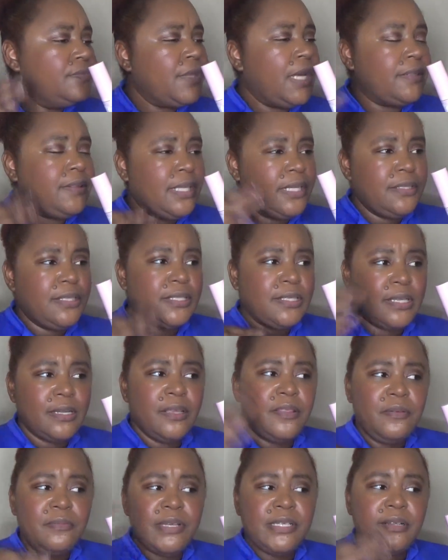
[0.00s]
I think that's
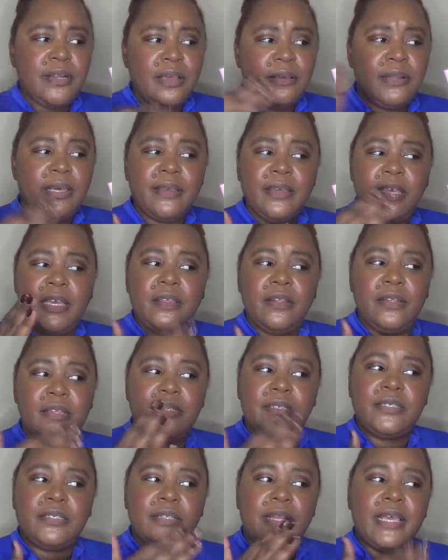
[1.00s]
another reason I don't like it. It
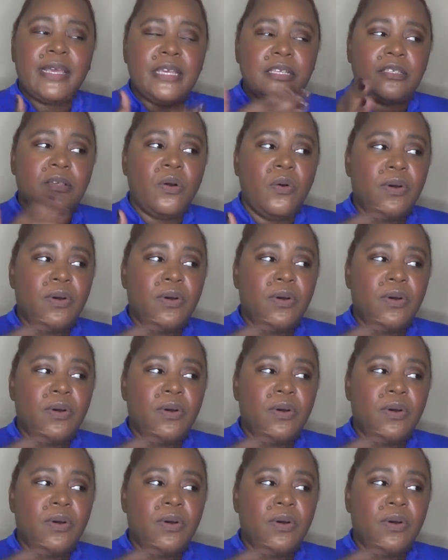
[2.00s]
looks like it's